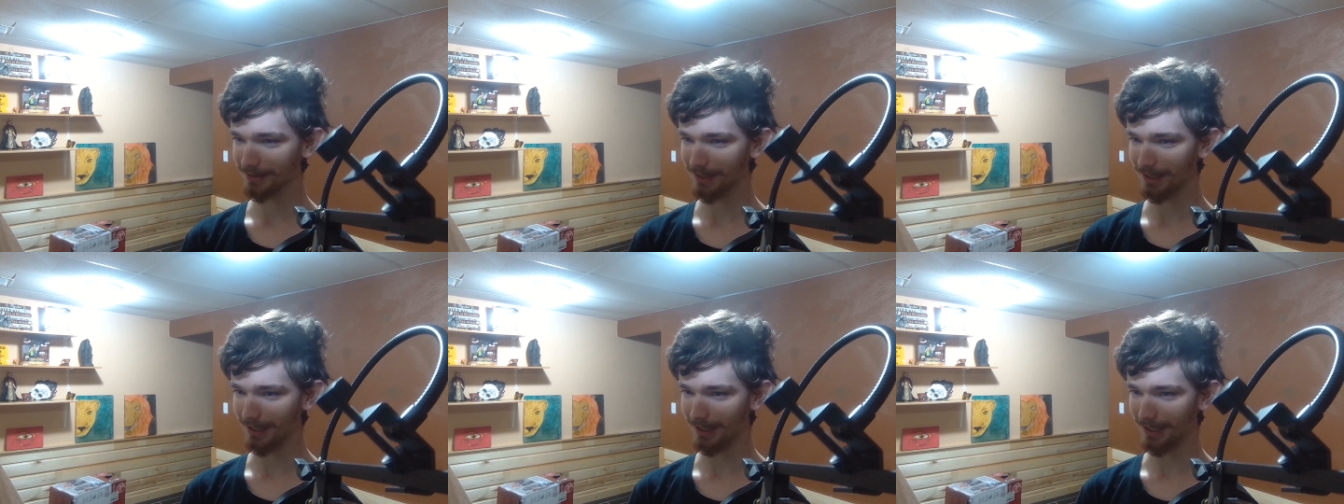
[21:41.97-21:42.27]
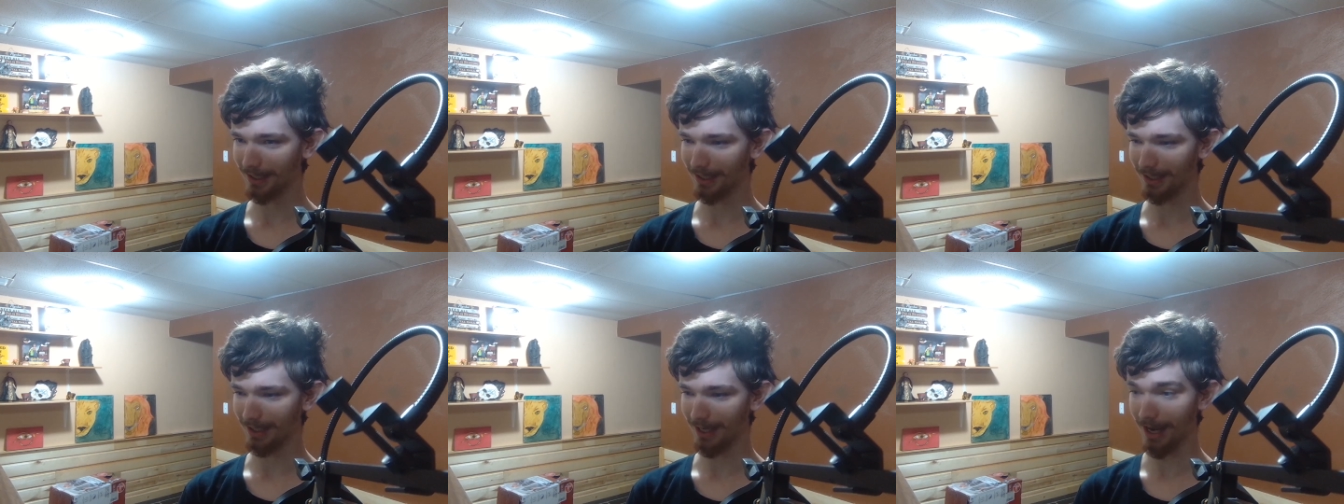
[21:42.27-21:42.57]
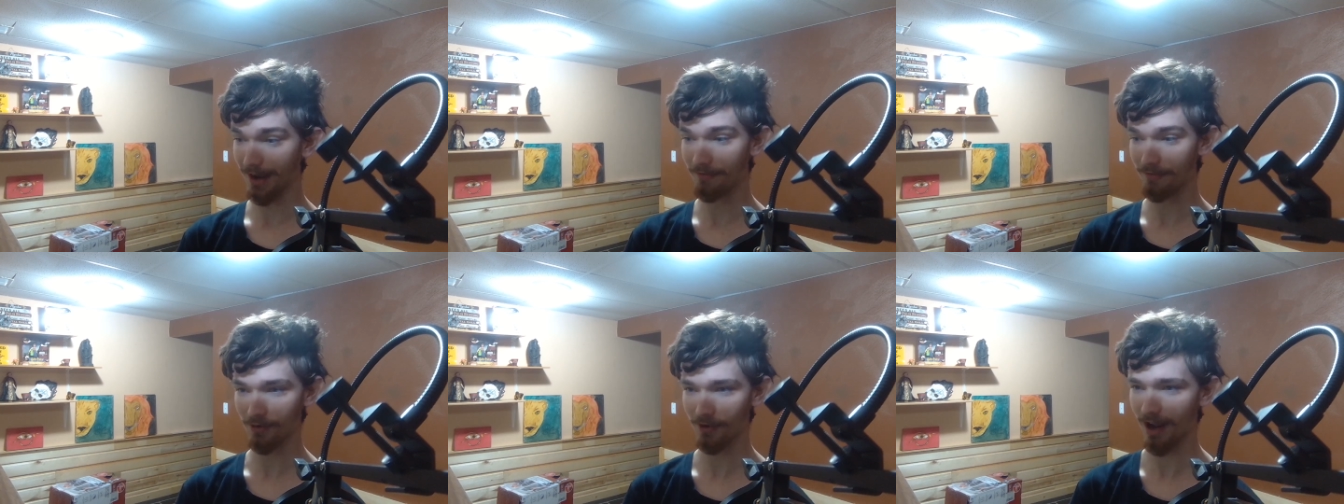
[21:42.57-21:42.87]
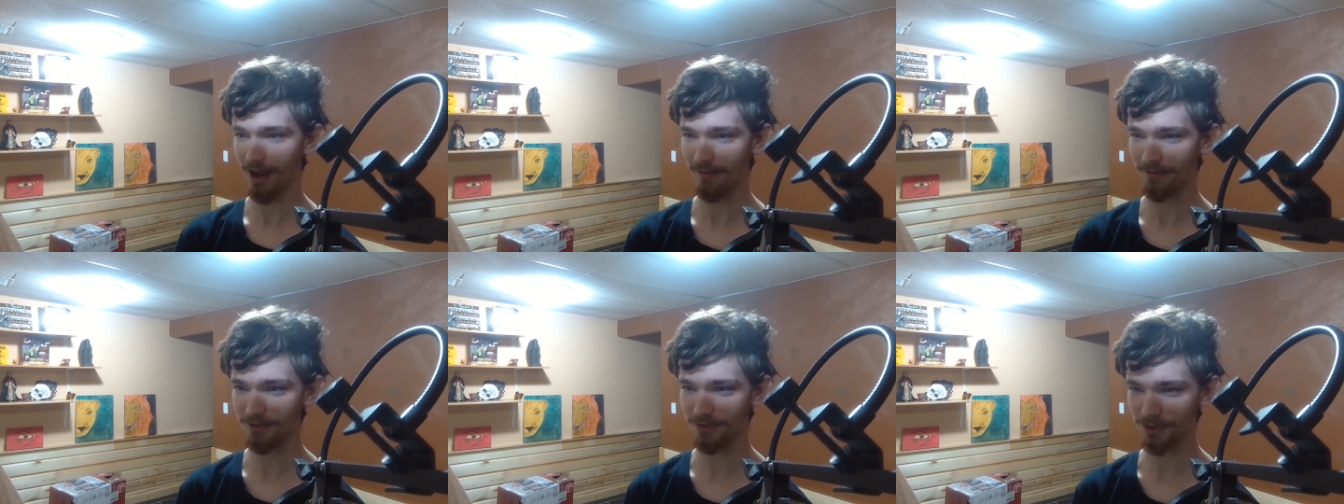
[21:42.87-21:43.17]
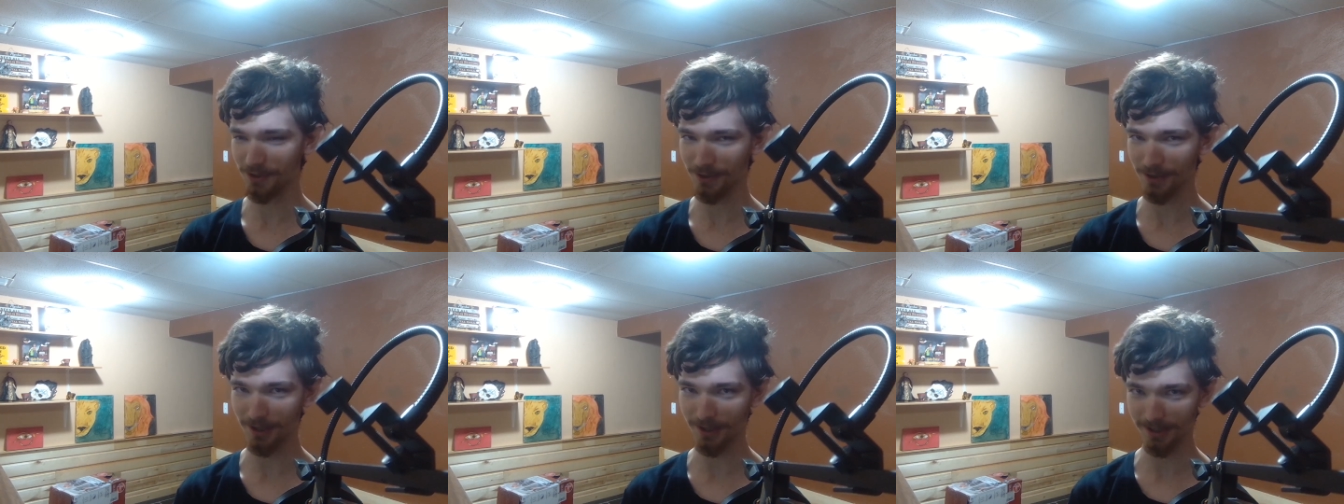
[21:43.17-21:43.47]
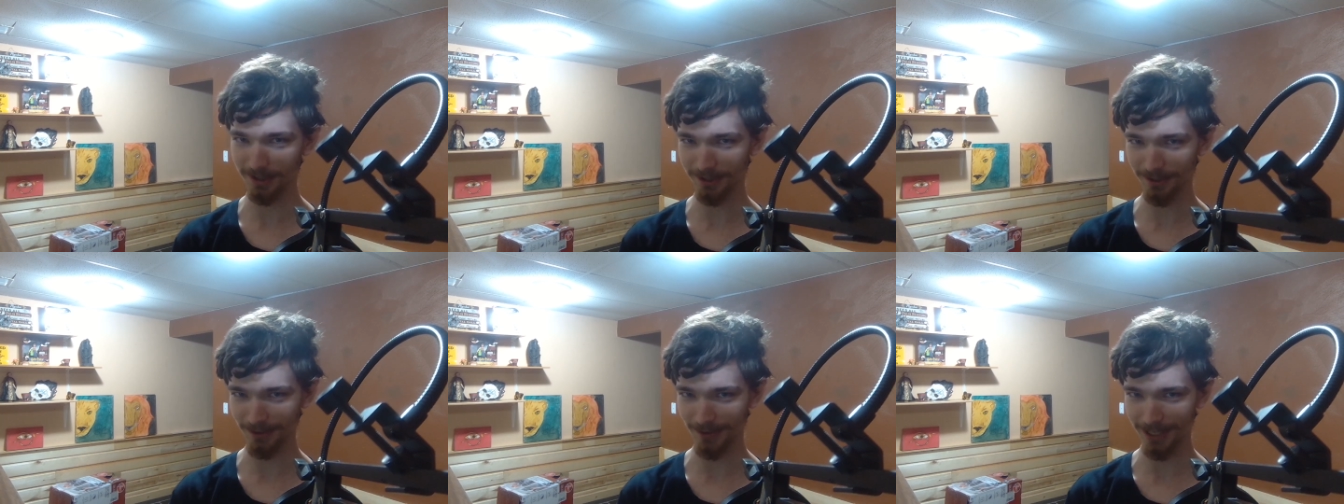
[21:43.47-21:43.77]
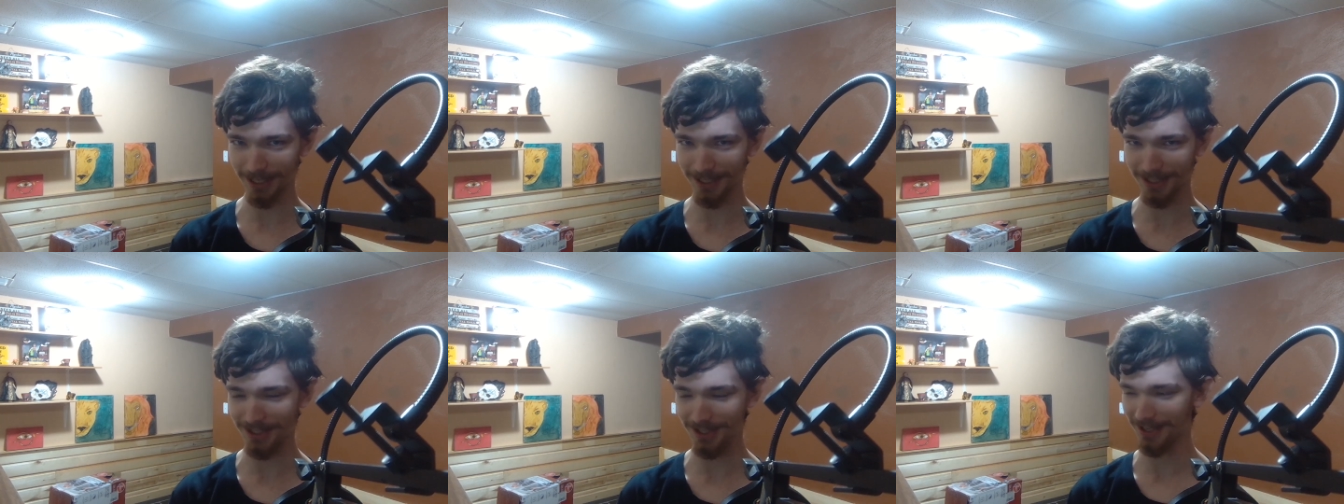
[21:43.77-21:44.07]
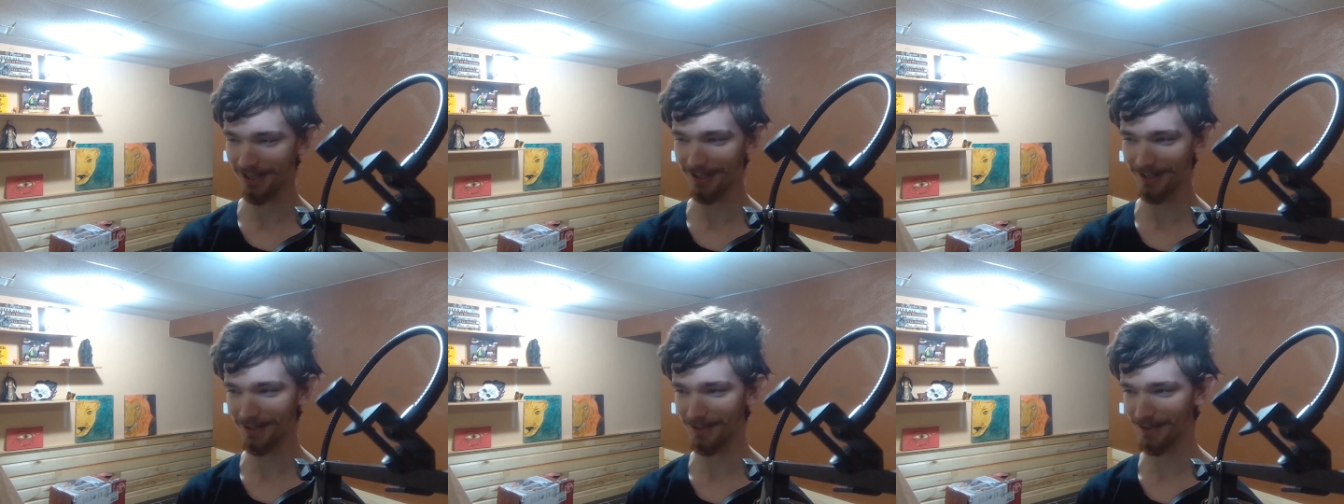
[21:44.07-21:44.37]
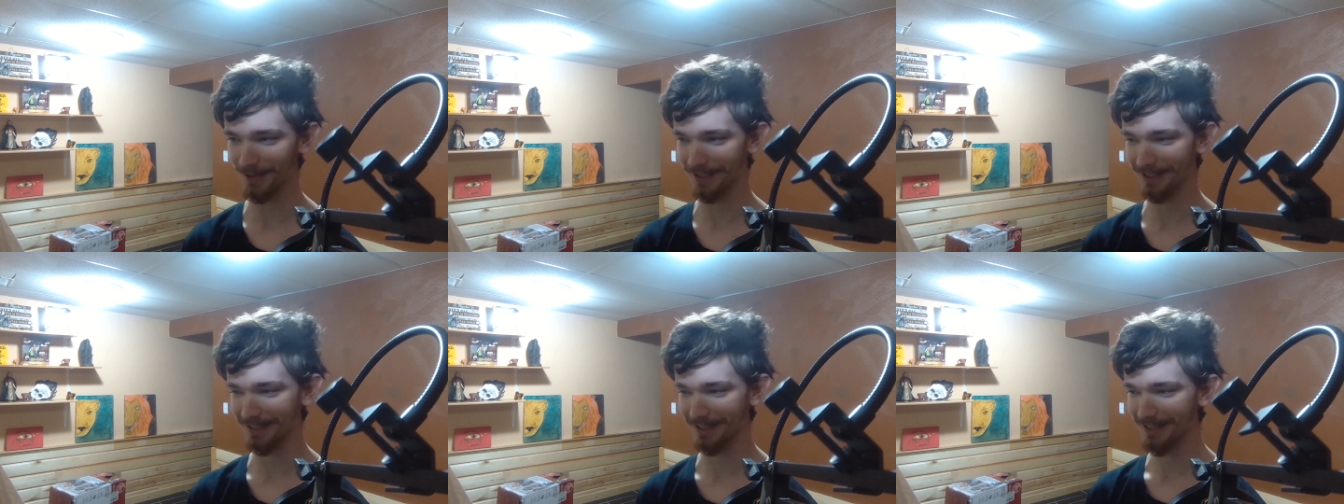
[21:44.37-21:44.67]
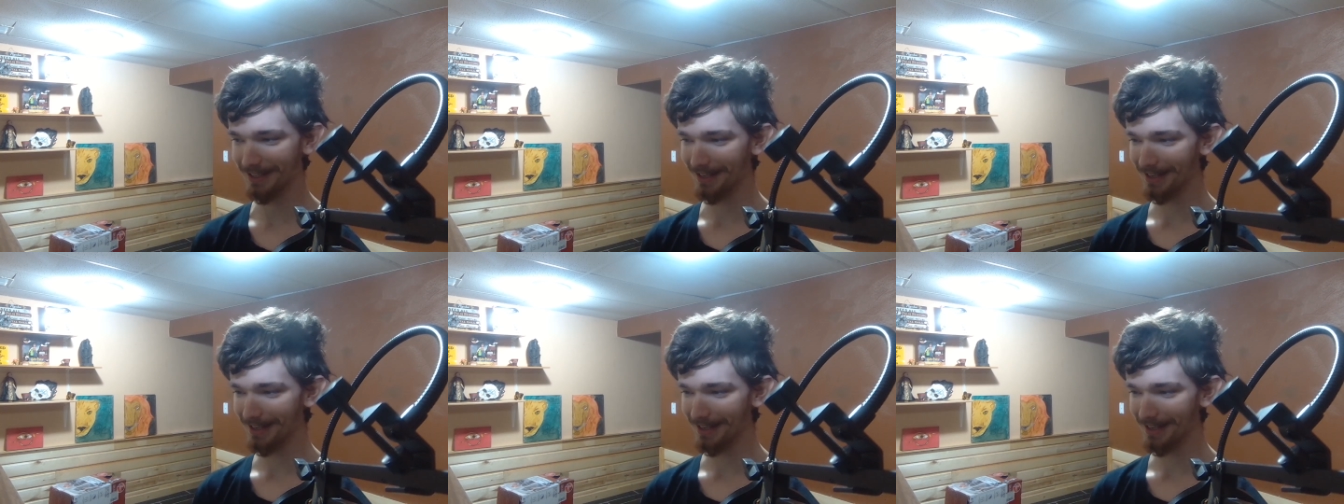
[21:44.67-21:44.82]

uh, ever after alliteration onto it.